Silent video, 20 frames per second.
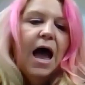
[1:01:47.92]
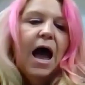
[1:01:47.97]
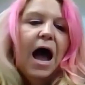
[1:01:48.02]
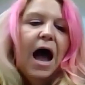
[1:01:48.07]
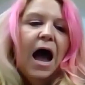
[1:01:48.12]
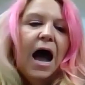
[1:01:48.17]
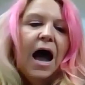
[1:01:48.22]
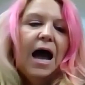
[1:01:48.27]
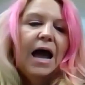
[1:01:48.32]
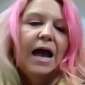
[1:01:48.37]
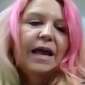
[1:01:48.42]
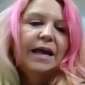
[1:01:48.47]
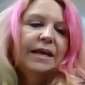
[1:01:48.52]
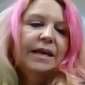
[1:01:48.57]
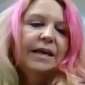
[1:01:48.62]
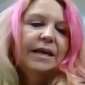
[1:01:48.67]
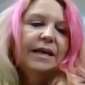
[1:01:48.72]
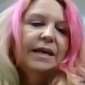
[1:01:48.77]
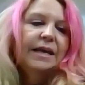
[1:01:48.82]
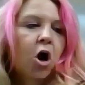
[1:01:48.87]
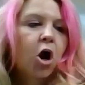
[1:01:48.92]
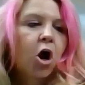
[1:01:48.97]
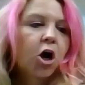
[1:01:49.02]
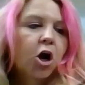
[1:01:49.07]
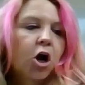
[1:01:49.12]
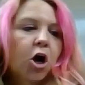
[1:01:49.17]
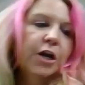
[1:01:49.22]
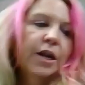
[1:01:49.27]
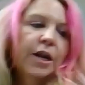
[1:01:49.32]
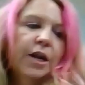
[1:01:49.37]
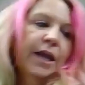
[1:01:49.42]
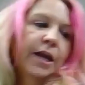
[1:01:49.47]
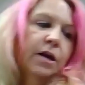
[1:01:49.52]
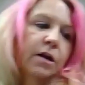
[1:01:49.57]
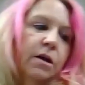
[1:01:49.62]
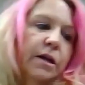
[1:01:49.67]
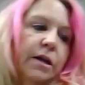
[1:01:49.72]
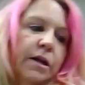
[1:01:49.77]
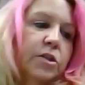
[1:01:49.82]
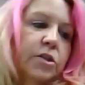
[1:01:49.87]
It's a hard
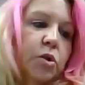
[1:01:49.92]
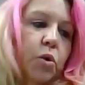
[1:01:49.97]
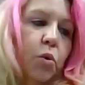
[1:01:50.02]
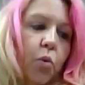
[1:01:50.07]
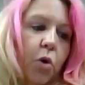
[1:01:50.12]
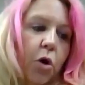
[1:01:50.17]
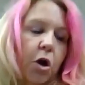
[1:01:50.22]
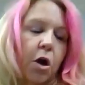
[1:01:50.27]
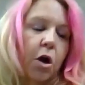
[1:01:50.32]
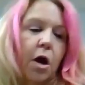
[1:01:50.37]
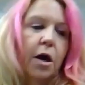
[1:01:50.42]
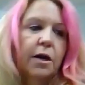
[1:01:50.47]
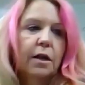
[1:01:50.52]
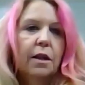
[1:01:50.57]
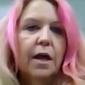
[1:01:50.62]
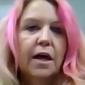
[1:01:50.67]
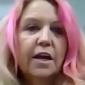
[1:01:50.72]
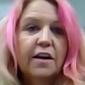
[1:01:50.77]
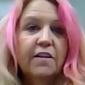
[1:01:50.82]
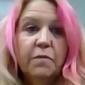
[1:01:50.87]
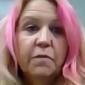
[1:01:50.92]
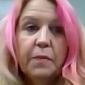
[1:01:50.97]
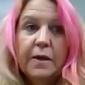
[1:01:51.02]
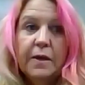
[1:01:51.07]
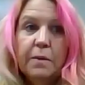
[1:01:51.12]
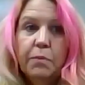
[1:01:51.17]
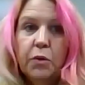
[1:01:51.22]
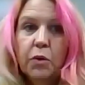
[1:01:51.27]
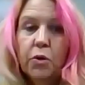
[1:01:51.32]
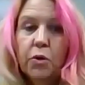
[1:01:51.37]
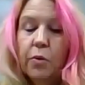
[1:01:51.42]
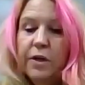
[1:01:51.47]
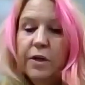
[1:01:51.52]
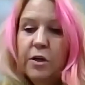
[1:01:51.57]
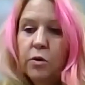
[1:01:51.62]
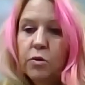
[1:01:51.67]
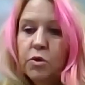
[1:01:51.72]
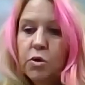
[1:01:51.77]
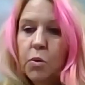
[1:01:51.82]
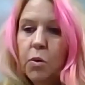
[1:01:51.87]
area to work on a lot of people. We
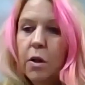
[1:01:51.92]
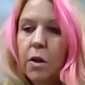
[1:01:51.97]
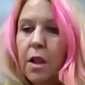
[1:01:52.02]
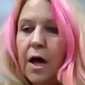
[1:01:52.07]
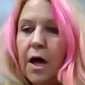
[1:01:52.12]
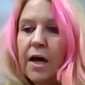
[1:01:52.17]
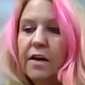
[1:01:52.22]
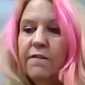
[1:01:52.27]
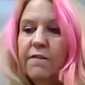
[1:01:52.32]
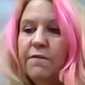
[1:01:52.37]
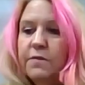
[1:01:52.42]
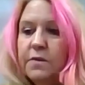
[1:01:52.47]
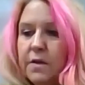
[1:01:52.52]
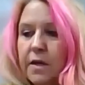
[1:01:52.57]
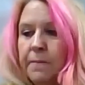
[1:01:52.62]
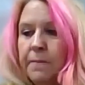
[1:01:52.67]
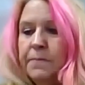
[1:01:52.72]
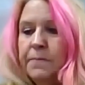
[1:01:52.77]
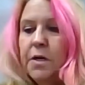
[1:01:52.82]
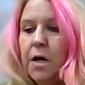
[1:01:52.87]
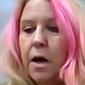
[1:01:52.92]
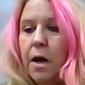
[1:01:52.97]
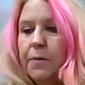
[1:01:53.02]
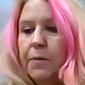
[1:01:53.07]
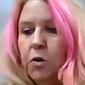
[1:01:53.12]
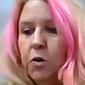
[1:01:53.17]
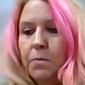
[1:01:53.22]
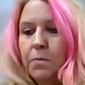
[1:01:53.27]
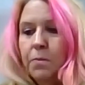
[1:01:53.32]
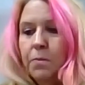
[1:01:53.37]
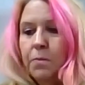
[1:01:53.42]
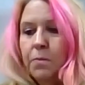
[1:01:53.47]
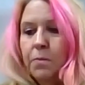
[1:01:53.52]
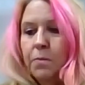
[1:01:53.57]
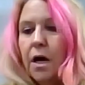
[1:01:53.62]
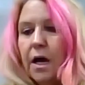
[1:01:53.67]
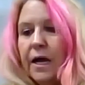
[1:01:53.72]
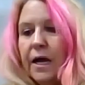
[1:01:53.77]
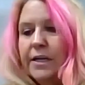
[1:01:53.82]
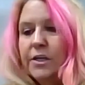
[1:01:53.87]
don't do a lot of abdominal
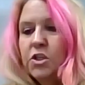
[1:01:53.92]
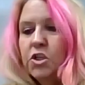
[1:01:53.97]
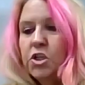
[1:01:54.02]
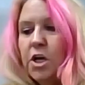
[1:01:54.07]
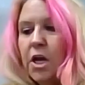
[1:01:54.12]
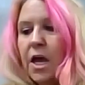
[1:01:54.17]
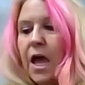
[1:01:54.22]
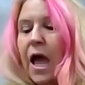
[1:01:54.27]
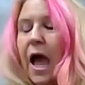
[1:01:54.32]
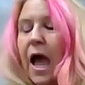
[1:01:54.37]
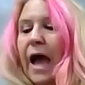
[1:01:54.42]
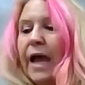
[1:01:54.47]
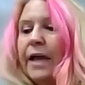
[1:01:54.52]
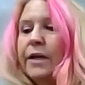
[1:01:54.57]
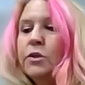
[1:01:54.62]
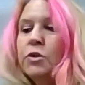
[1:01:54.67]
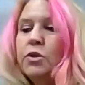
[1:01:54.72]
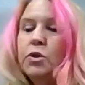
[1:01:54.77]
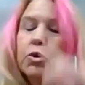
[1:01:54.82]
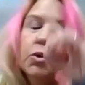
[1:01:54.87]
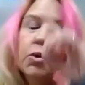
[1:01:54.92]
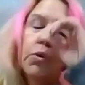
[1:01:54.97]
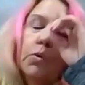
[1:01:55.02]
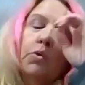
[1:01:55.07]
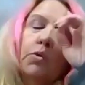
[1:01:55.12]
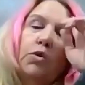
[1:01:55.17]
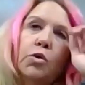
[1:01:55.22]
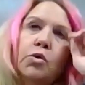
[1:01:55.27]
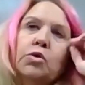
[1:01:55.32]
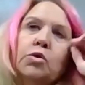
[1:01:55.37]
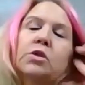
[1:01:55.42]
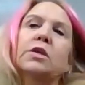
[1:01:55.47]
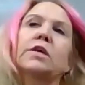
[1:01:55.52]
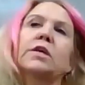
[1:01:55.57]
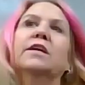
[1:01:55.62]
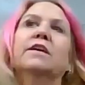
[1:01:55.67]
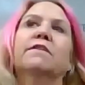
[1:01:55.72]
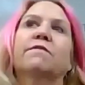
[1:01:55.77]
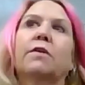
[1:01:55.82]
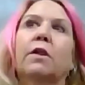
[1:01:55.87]
massage. I do usually
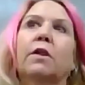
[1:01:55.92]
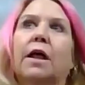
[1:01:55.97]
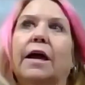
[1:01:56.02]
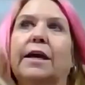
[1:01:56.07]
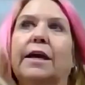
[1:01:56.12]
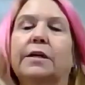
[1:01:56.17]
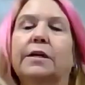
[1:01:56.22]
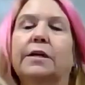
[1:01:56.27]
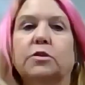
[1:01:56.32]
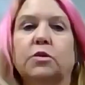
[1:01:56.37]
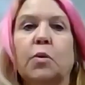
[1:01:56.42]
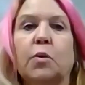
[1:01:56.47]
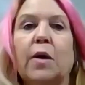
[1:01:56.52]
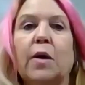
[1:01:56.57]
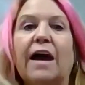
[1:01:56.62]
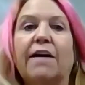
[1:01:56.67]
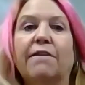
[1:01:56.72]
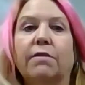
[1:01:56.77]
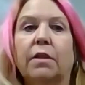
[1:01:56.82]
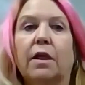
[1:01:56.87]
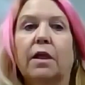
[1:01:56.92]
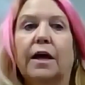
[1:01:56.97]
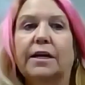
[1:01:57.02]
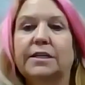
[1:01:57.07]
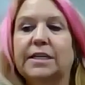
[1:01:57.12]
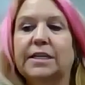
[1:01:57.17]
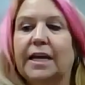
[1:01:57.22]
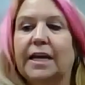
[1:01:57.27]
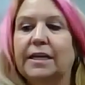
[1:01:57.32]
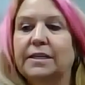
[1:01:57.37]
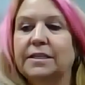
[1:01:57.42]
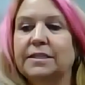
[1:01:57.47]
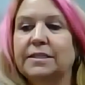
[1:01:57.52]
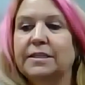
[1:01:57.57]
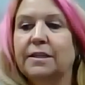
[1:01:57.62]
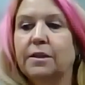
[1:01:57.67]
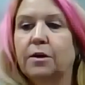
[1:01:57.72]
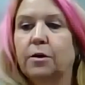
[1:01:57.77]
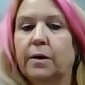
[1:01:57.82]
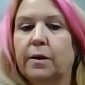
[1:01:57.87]
give clients who have a lot of tightness
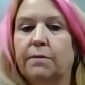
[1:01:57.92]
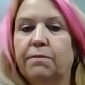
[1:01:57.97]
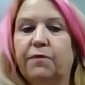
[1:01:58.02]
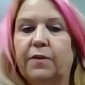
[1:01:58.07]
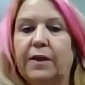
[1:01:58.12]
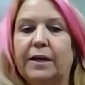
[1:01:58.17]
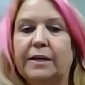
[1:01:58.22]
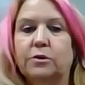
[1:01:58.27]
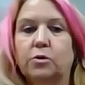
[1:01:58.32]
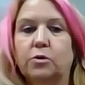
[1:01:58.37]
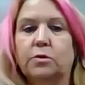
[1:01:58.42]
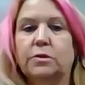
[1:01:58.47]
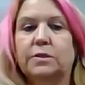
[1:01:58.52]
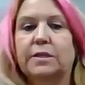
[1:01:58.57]
in their hip flexors.